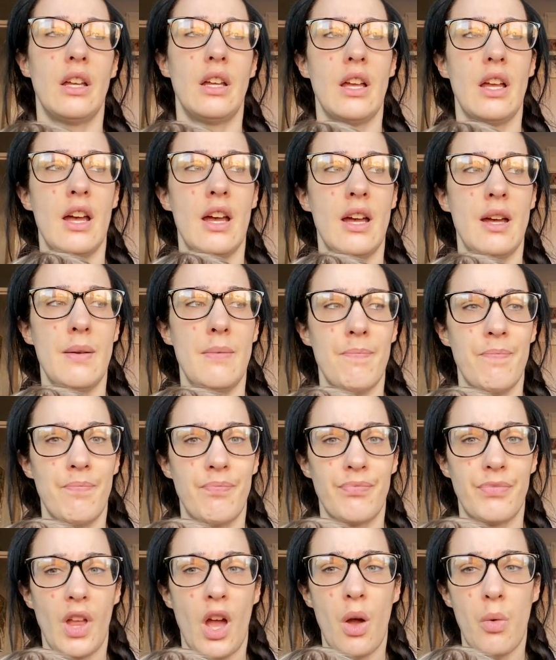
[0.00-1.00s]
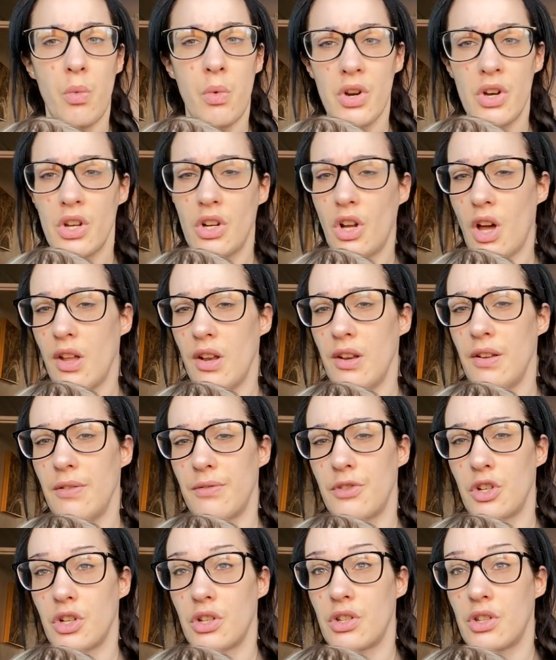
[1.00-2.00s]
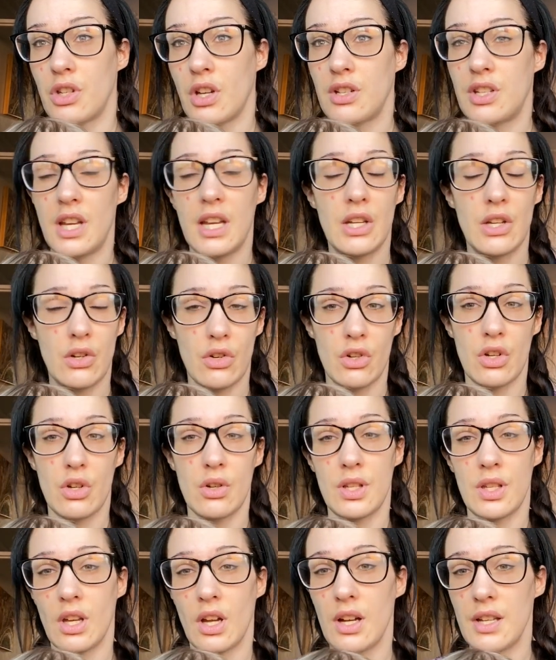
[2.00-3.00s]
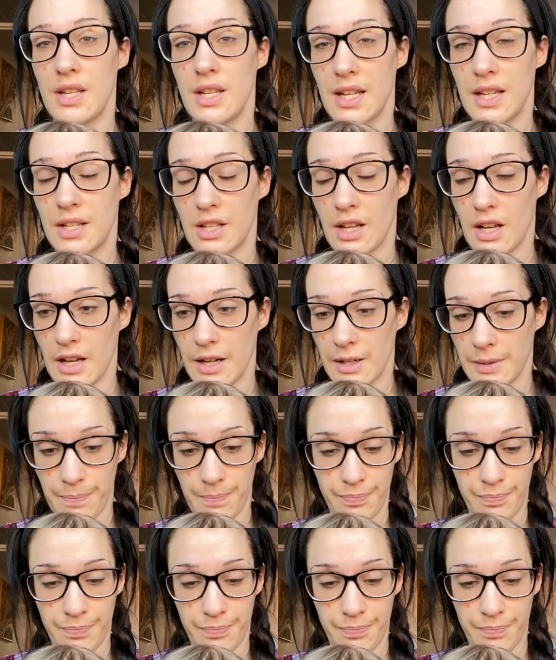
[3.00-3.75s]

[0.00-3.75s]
I want to kind of just start to introduce the idea to her